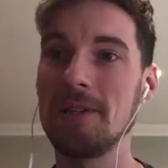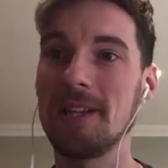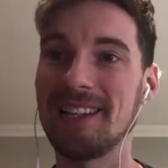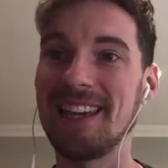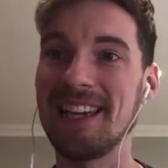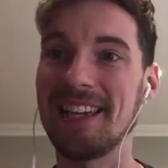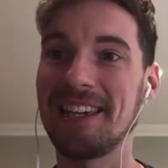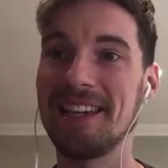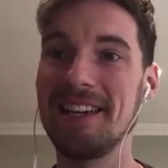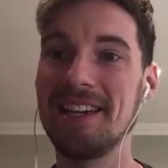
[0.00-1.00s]
Like, I think
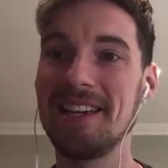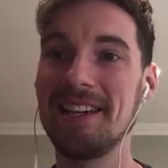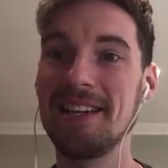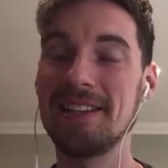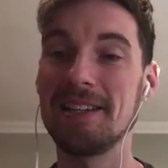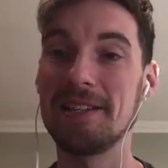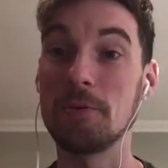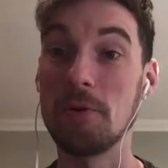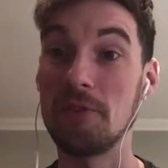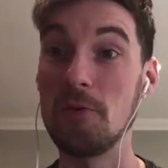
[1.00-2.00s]
the
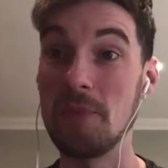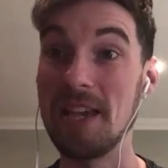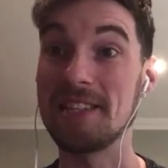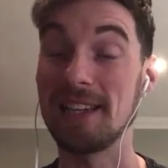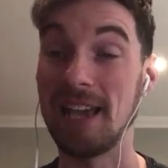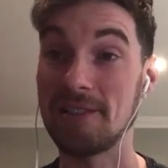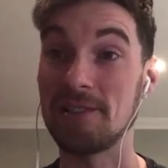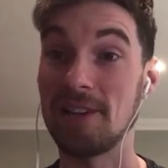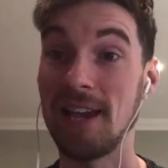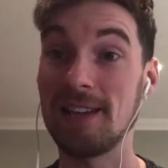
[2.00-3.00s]
review meeting
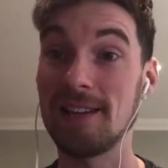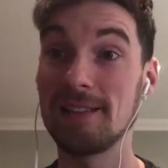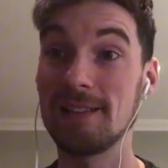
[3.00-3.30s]
yesterday,